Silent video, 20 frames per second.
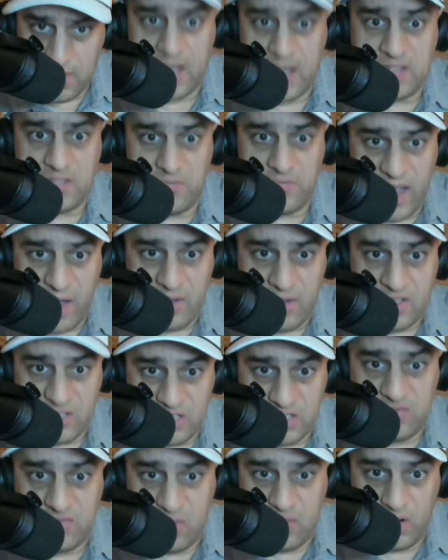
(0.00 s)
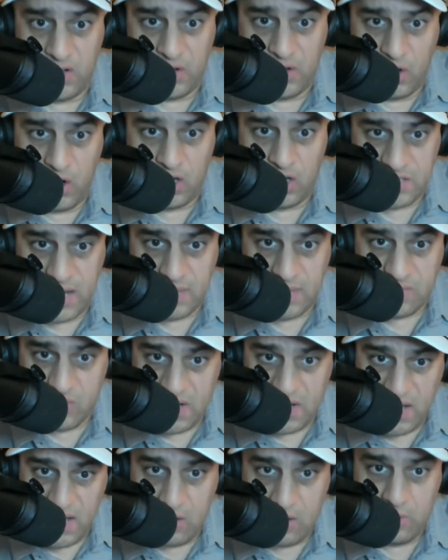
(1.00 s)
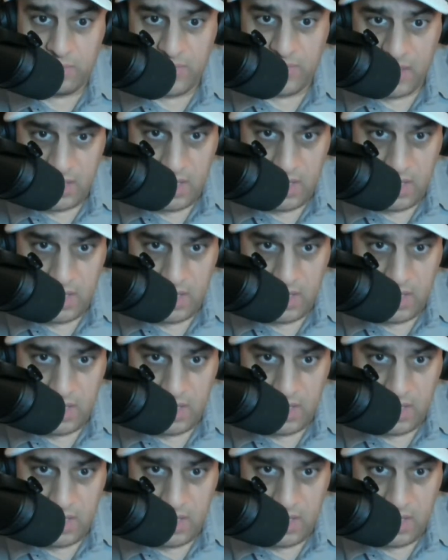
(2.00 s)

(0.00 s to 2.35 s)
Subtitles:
because the Falcons are just falling on hard times right now,